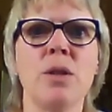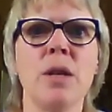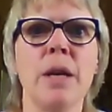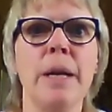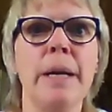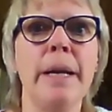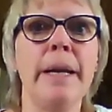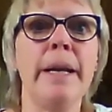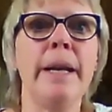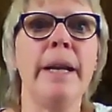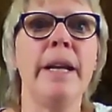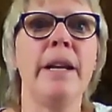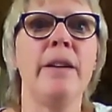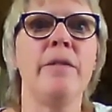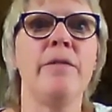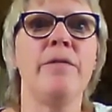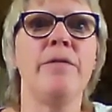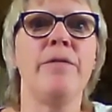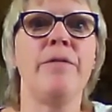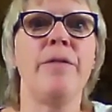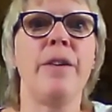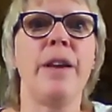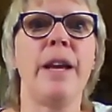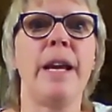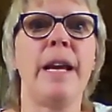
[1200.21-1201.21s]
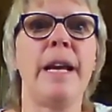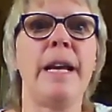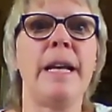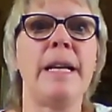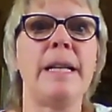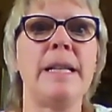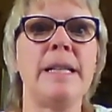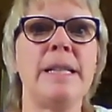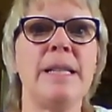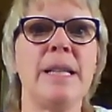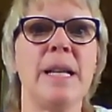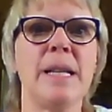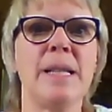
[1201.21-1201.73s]
that live
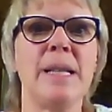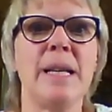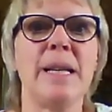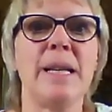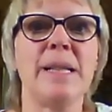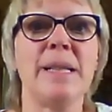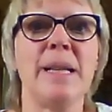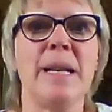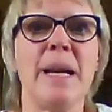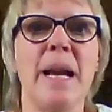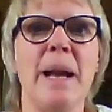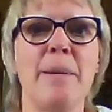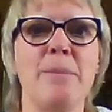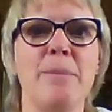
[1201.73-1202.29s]
in Sussex and